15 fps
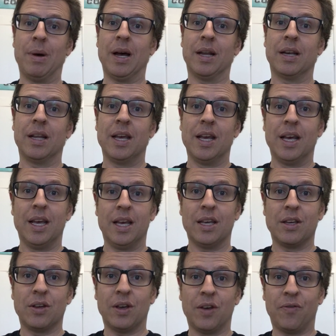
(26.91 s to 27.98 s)
But
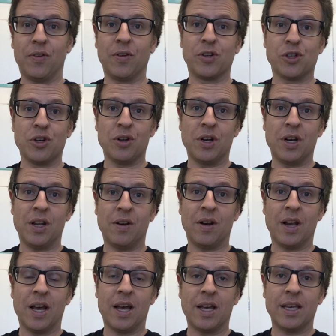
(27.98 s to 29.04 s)
if you tuned
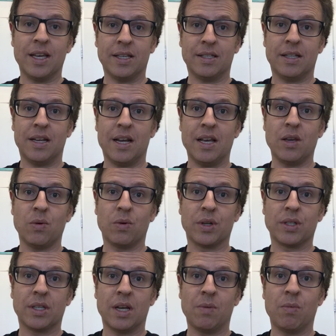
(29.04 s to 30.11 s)
in uh, yesterday, you
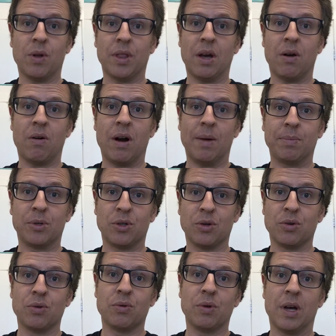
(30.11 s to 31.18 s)
would have seen what they were up
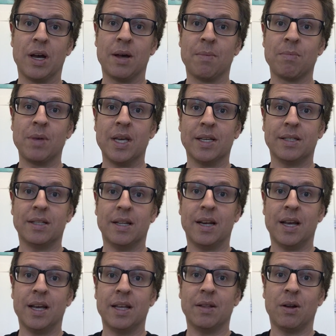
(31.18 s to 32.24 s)
to um,
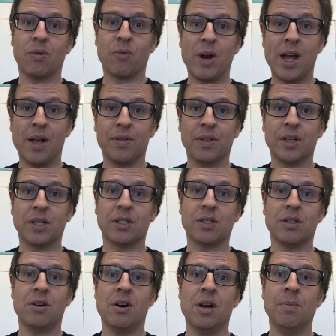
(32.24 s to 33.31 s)
yesterday at around
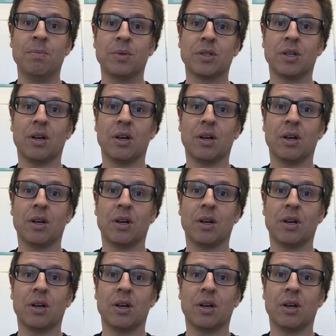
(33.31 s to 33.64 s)
this time.